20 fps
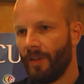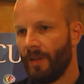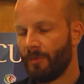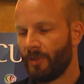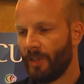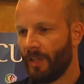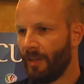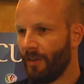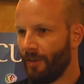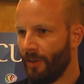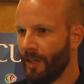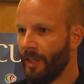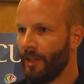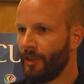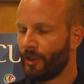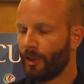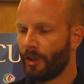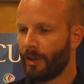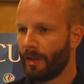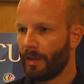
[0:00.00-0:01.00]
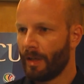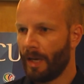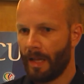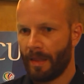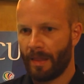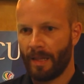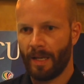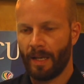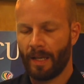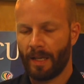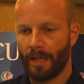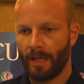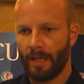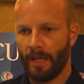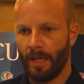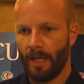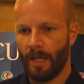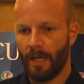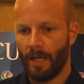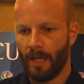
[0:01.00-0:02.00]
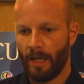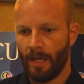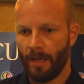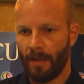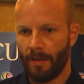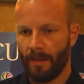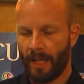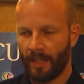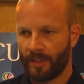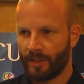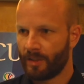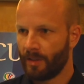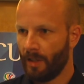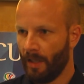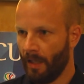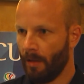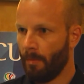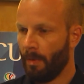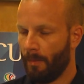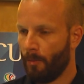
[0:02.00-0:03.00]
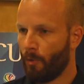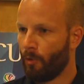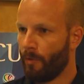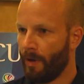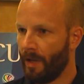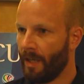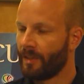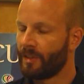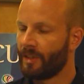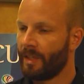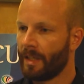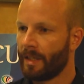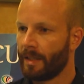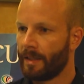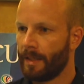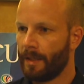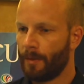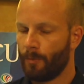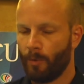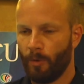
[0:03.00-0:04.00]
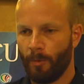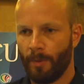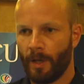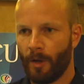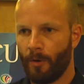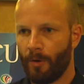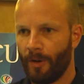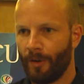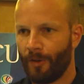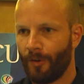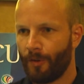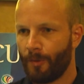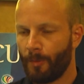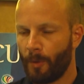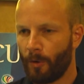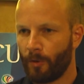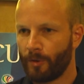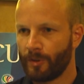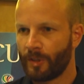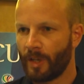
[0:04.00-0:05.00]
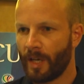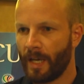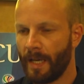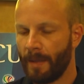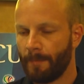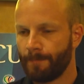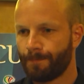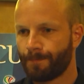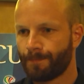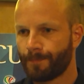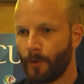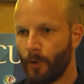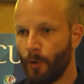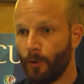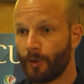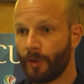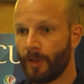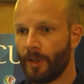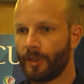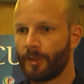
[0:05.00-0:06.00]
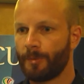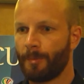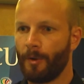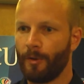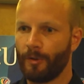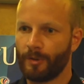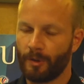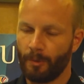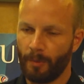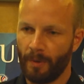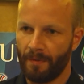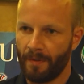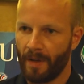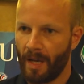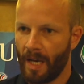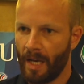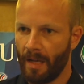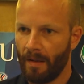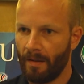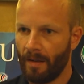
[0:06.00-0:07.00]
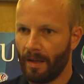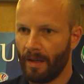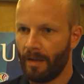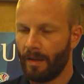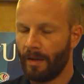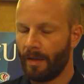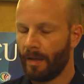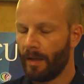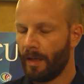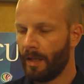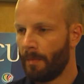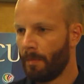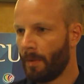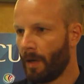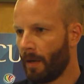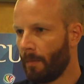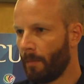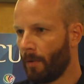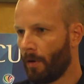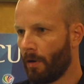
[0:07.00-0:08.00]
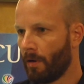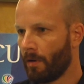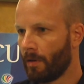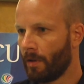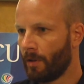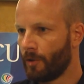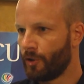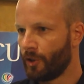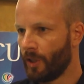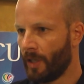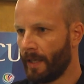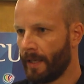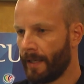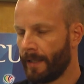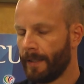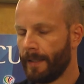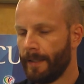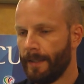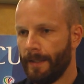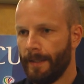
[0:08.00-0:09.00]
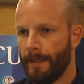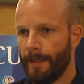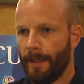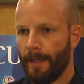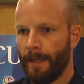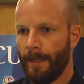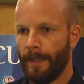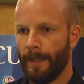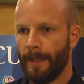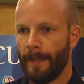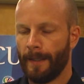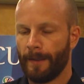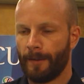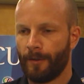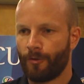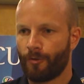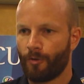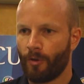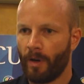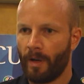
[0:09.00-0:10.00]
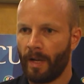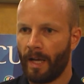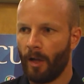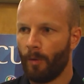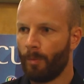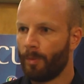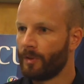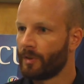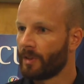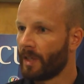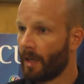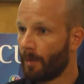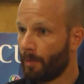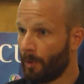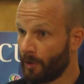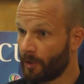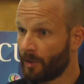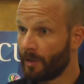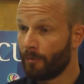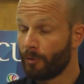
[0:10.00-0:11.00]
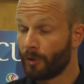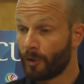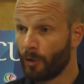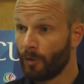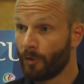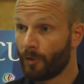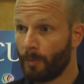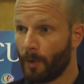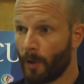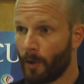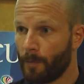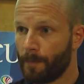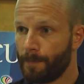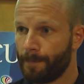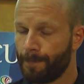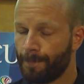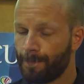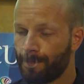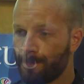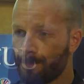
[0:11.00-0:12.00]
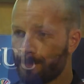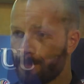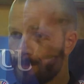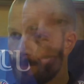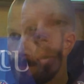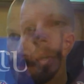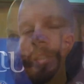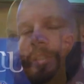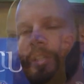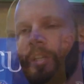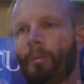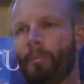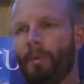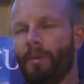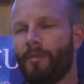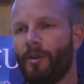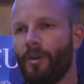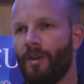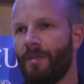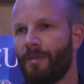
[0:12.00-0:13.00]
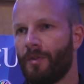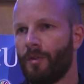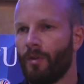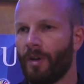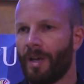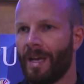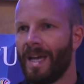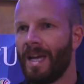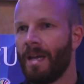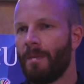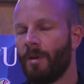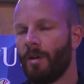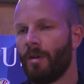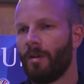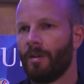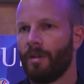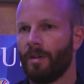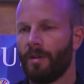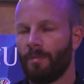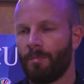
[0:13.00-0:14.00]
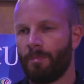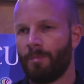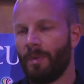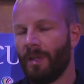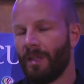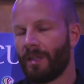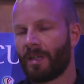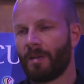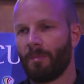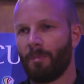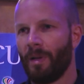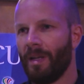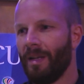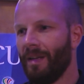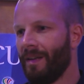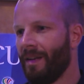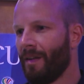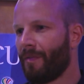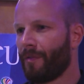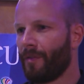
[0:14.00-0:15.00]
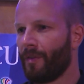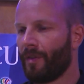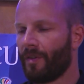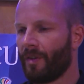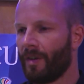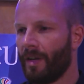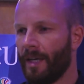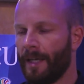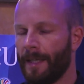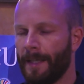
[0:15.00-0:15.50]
Teams in Indonesia, I think that's a little bit more realistic, and we'll be going into tomorrow's game using the experience that we've gained in Myanmar and China to try and help us get a positive result tomorrow. It's going to be a very difficult game, completely different.